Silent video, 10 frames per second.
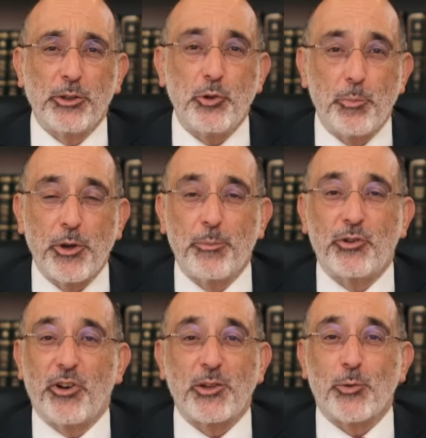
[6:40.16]
who
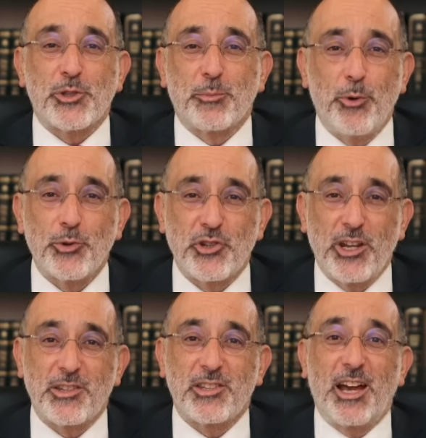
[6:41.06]
perpetrate or support
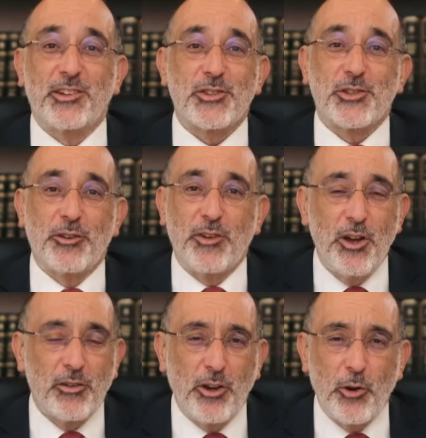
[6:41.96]
genocide deserve
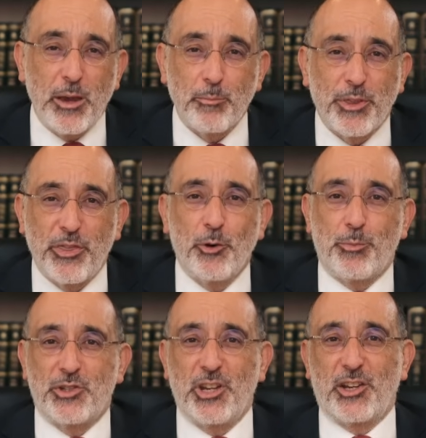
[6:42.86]
no empathy or
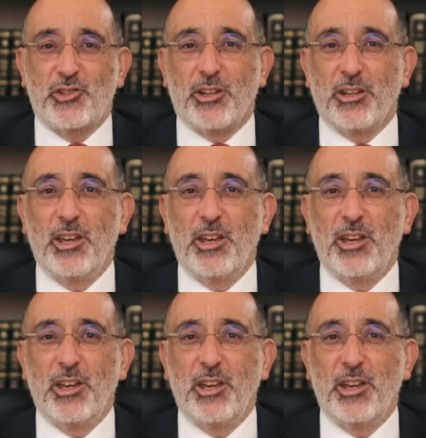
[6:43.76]
protection.